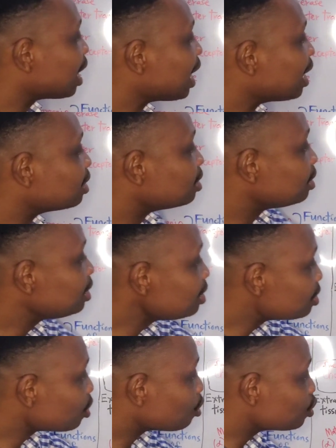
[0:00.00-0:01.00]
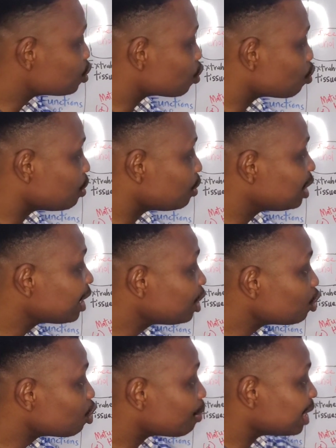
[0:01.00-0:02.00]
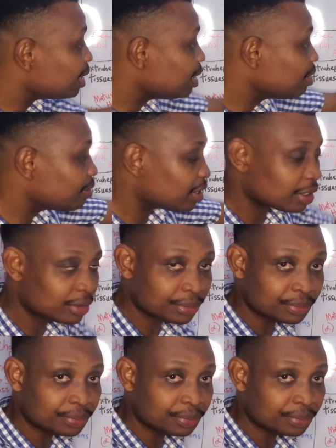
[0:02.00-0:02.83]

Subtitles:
And this also will be taken up by the liver.